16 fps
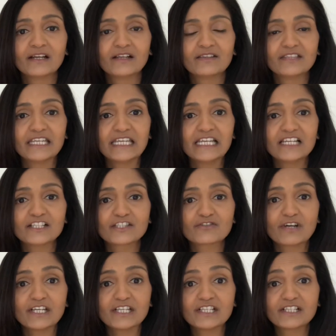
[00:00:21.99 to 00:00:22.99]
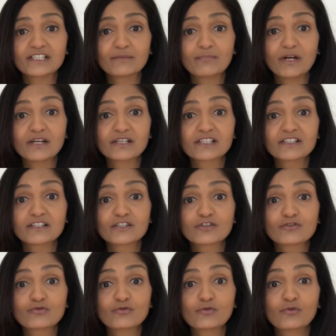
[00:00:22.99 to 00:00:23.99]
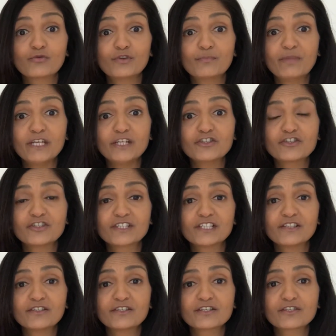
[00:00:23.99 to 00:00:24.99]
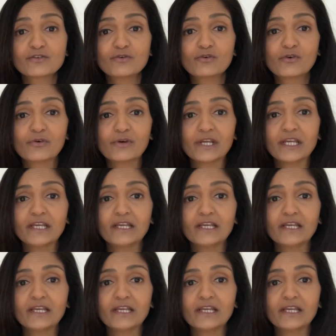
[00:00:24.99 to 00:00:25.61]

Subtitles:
The illustrator is the person that's drawn the pictures in the story.